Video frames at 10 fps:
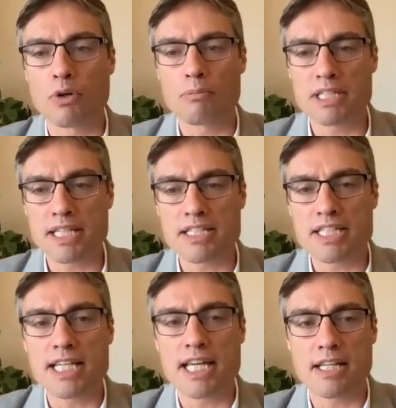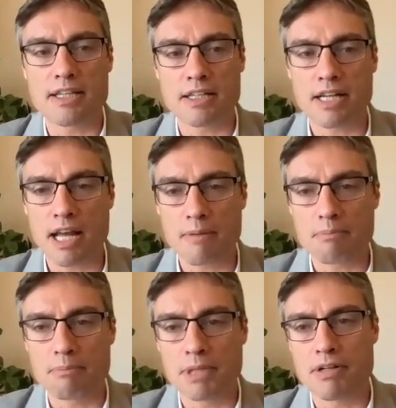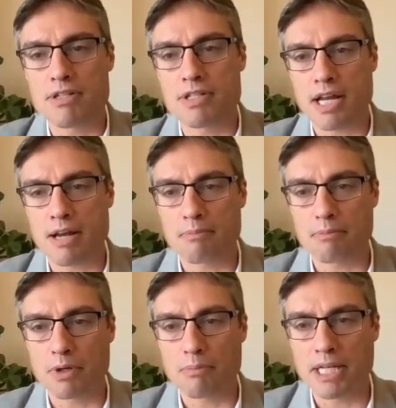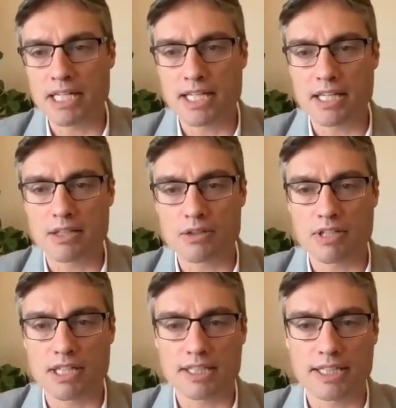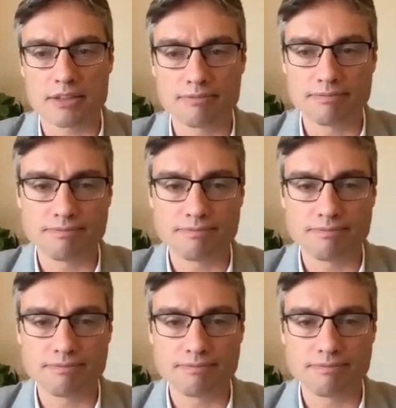form a Denticare that mirrors what Medicare looks like now.